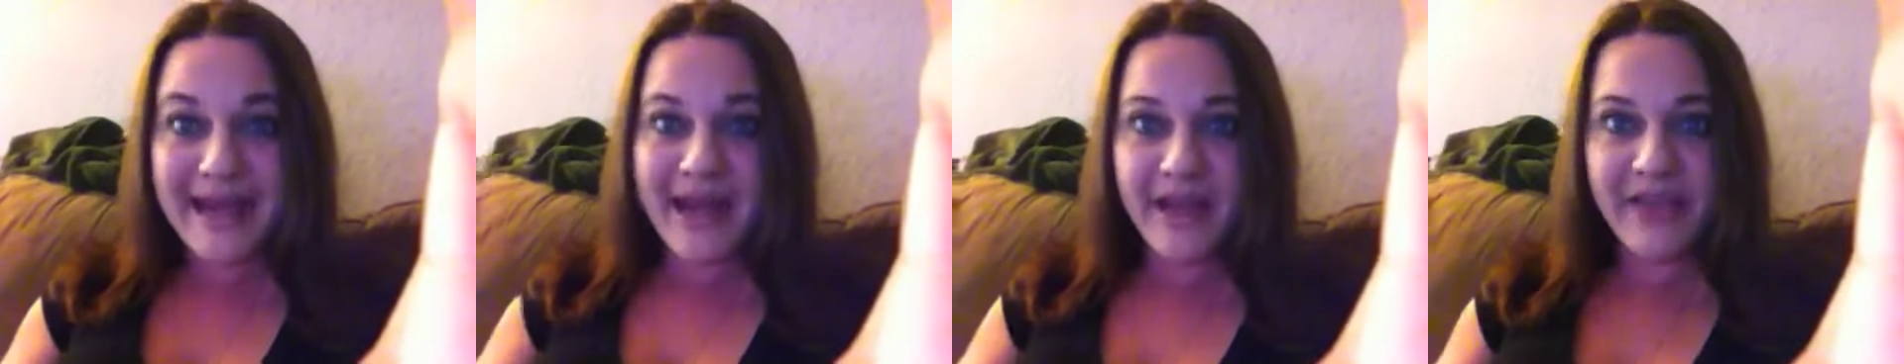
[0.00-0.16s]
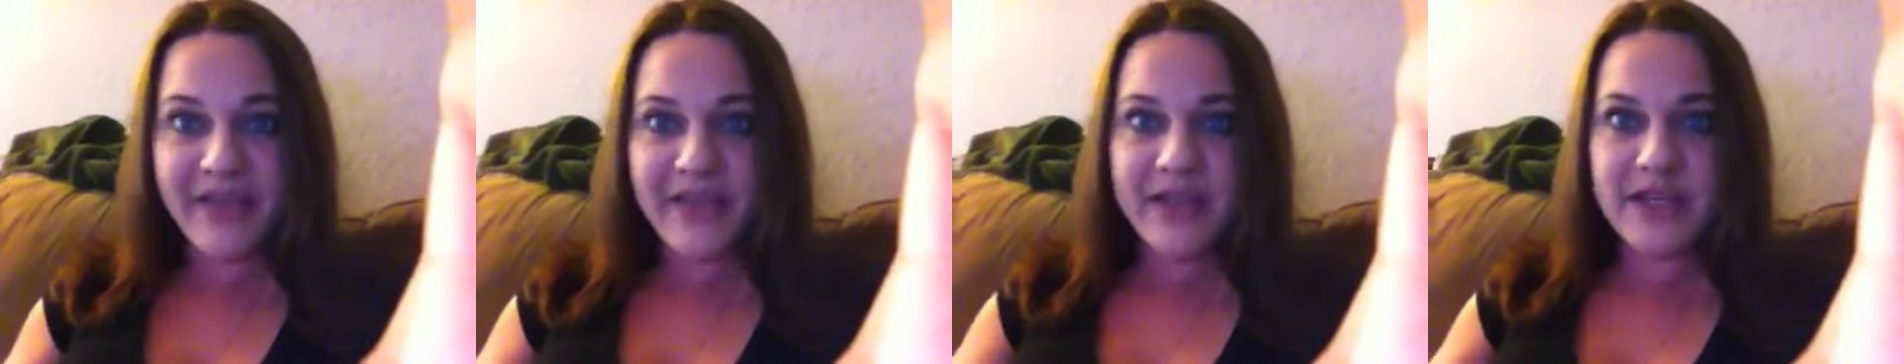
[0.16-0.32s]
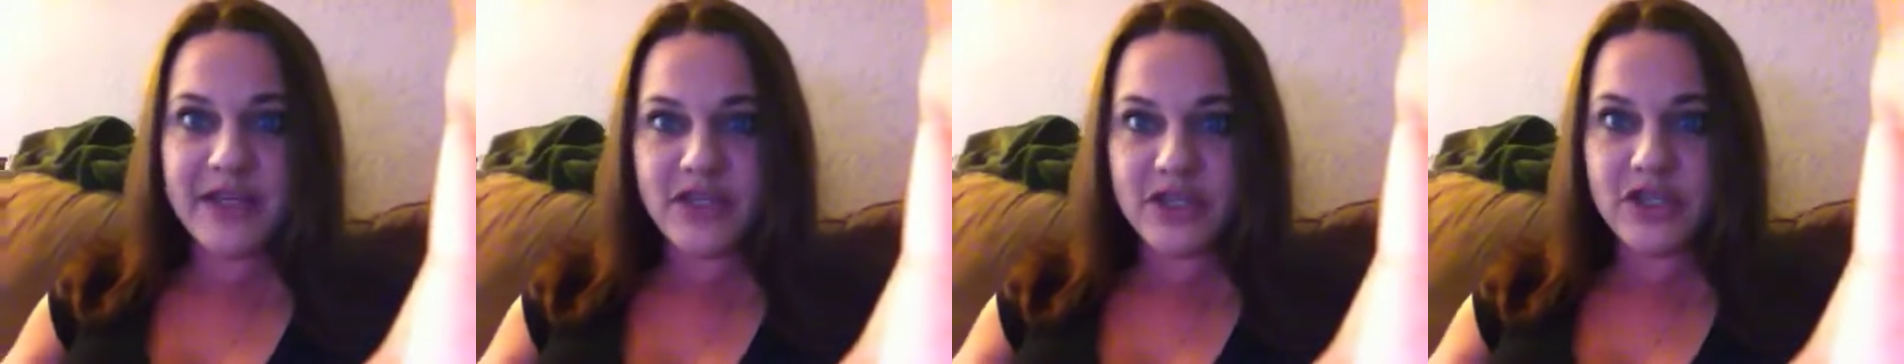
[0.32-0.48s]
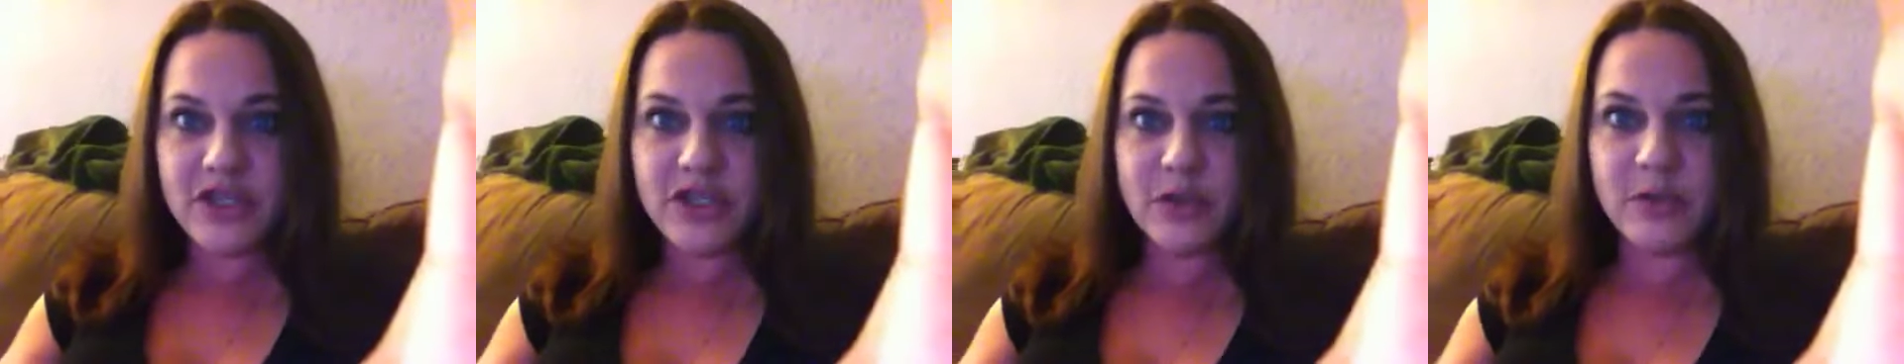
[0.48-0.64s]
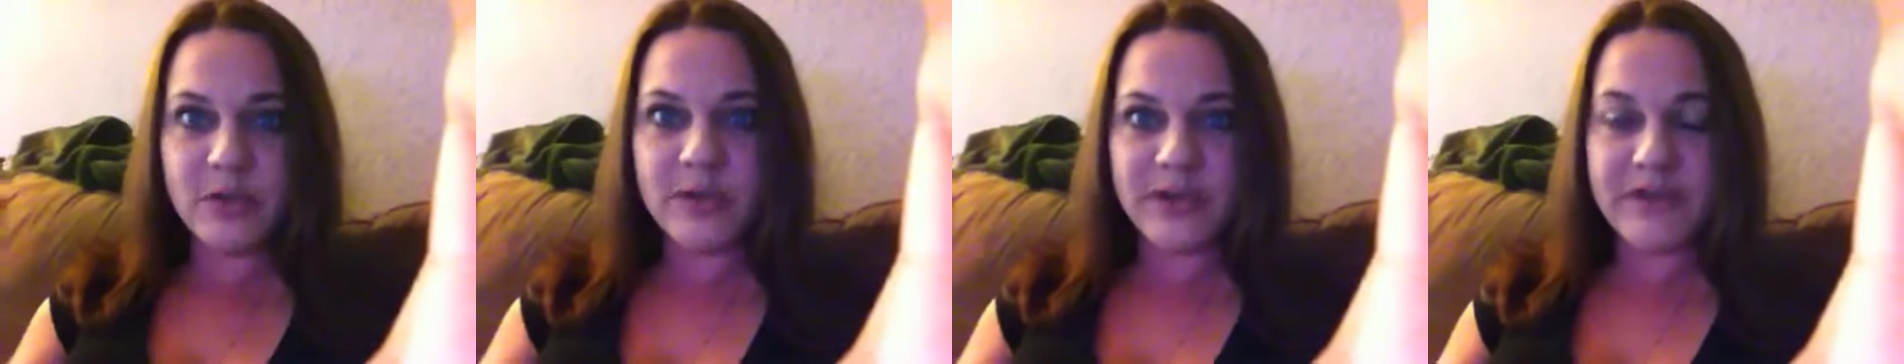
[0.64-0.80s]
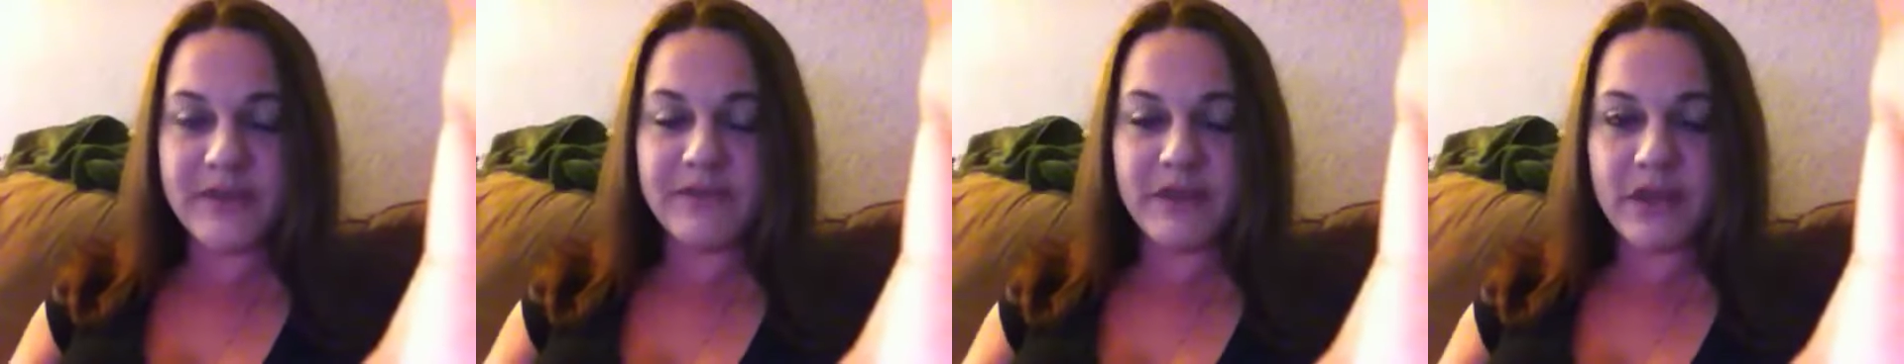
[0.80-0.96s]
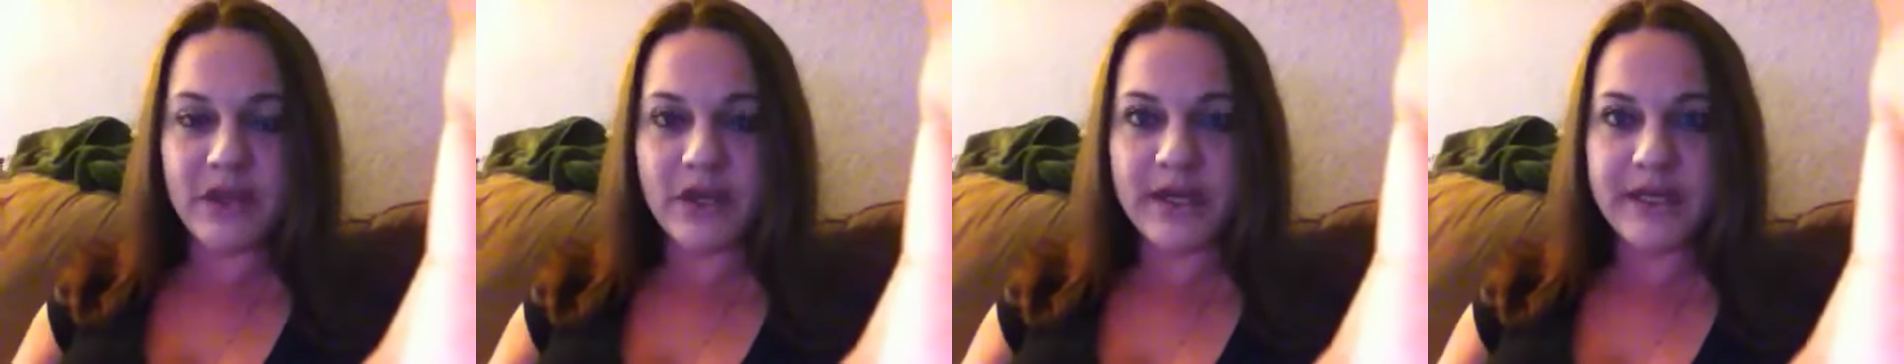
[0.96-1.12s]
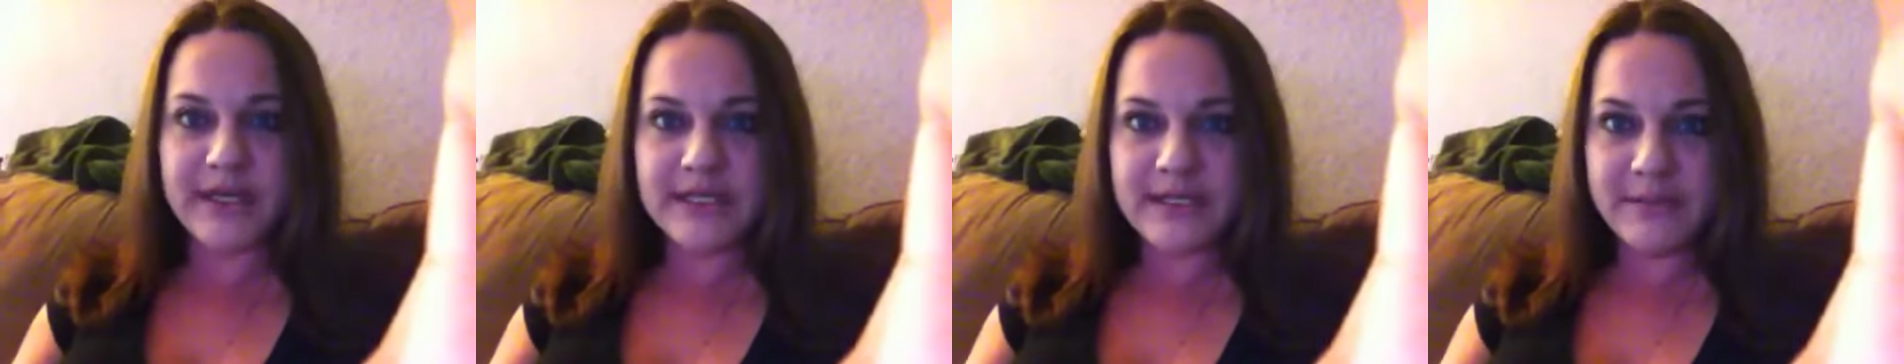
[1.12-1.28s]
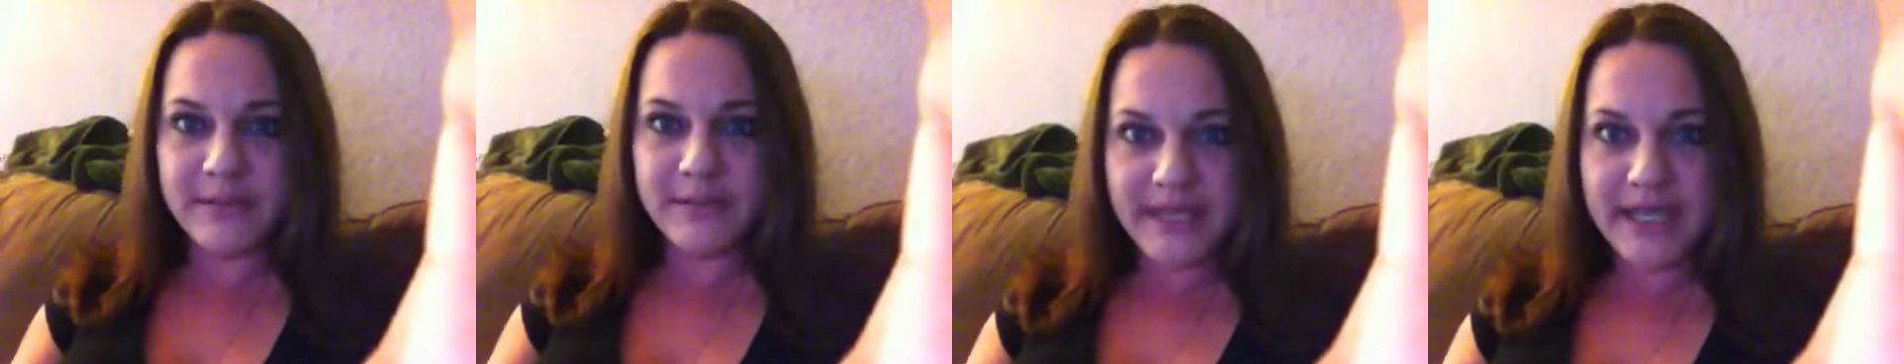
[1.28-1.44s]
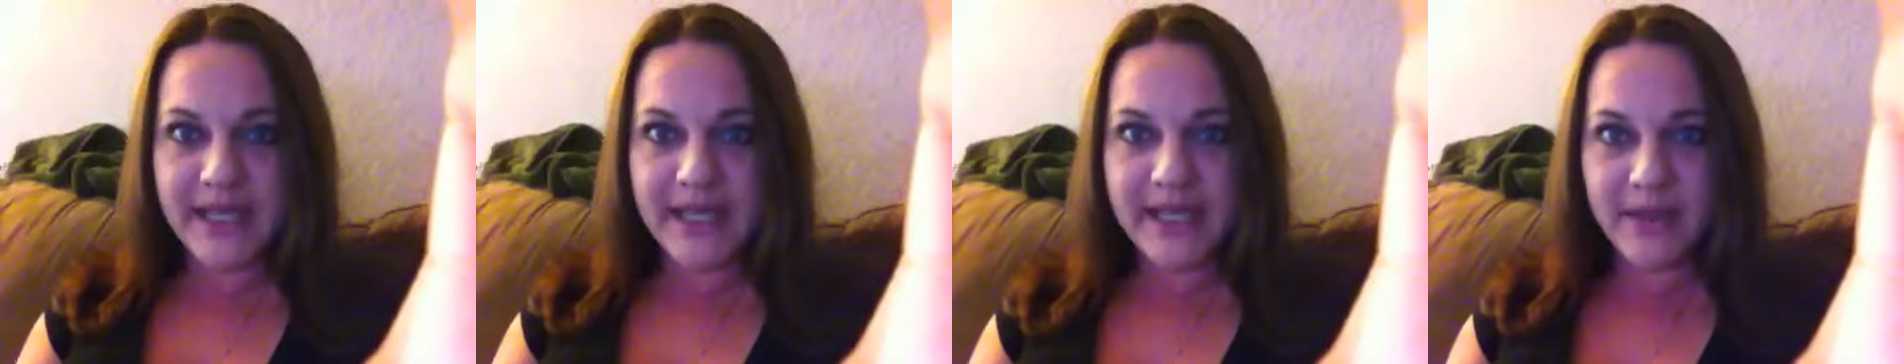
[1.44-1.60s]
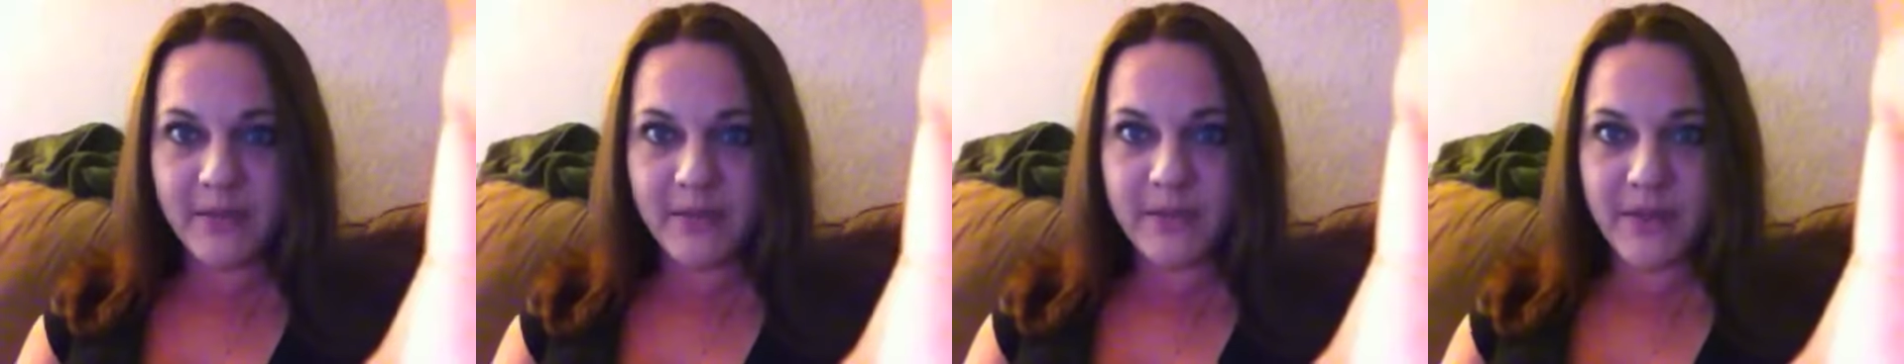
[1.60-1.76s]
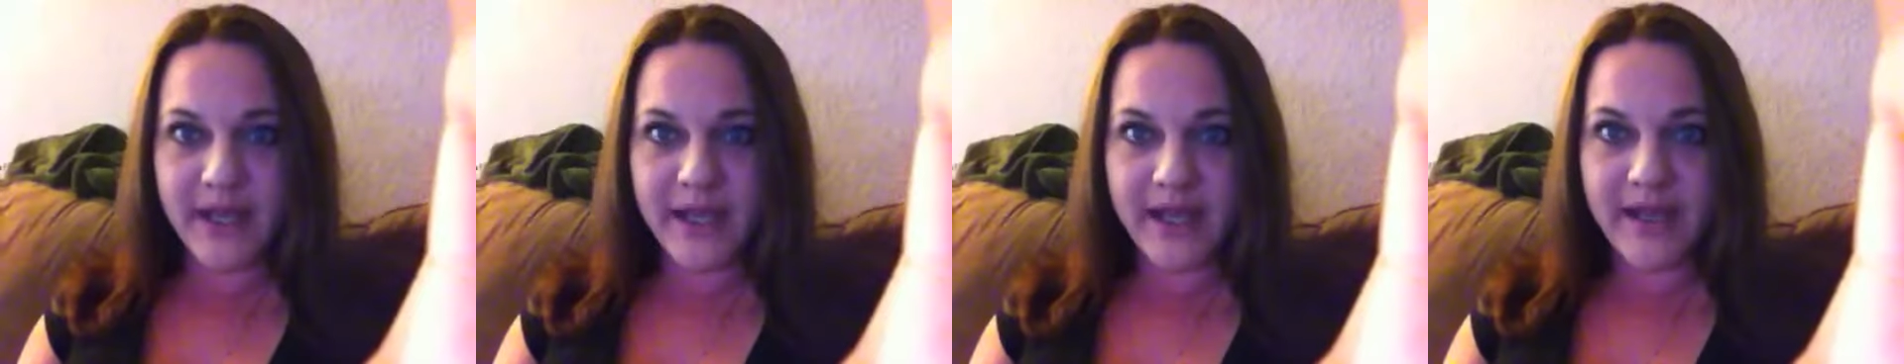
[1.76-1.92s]
nothing to do with the verdict to
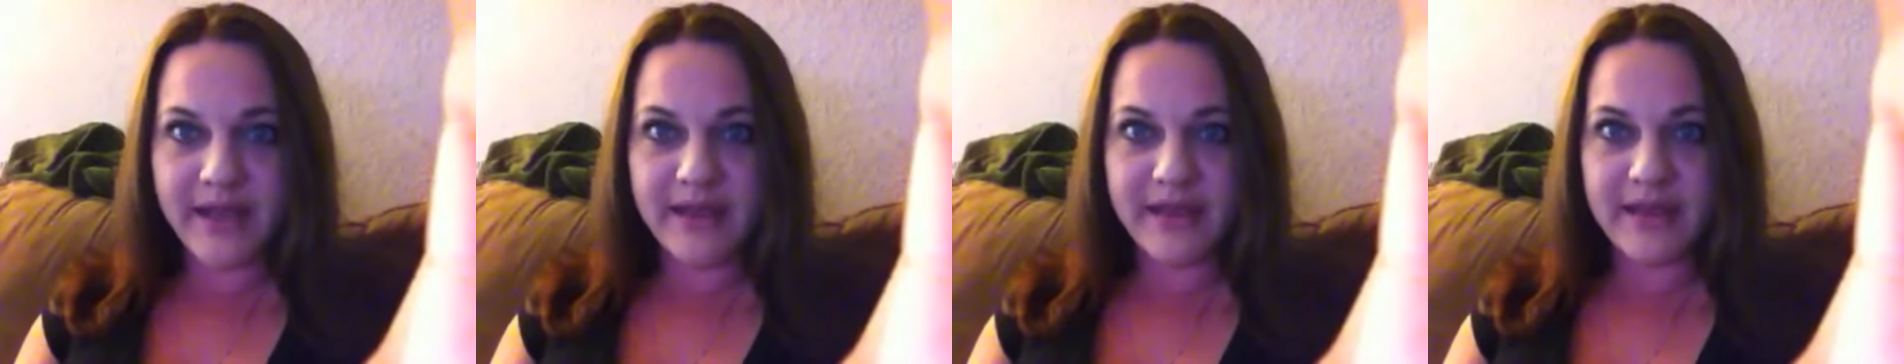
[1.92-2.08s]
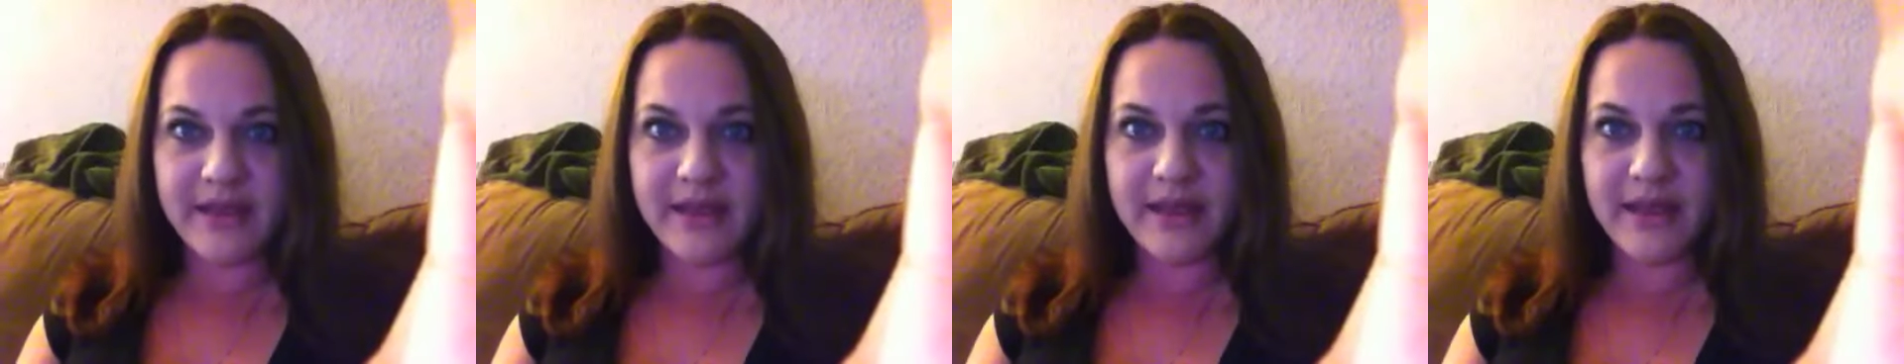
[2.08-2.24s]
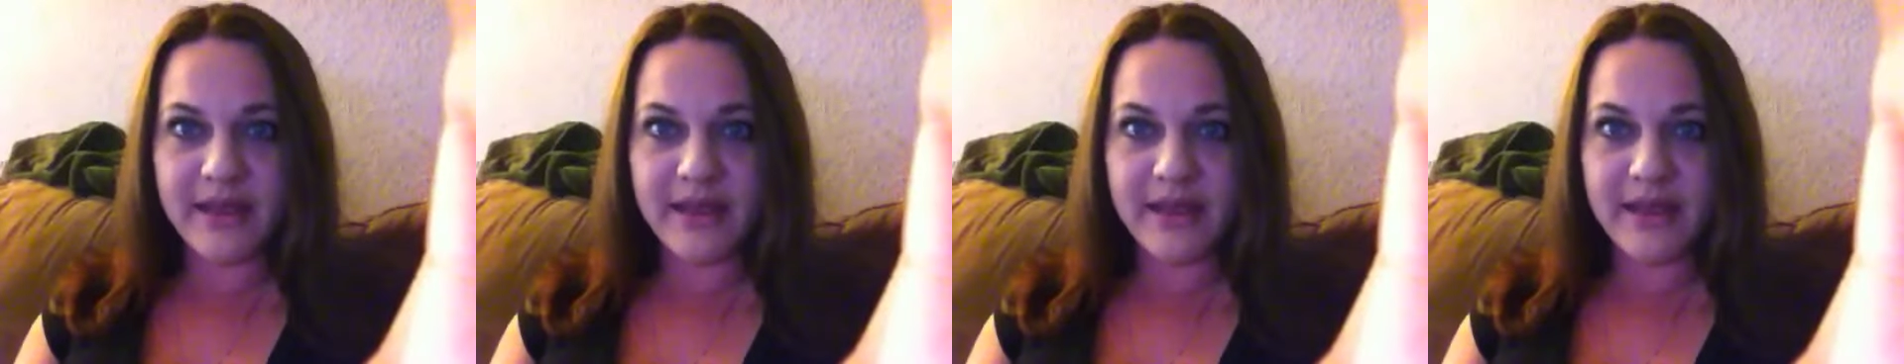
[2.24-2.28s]
begin with.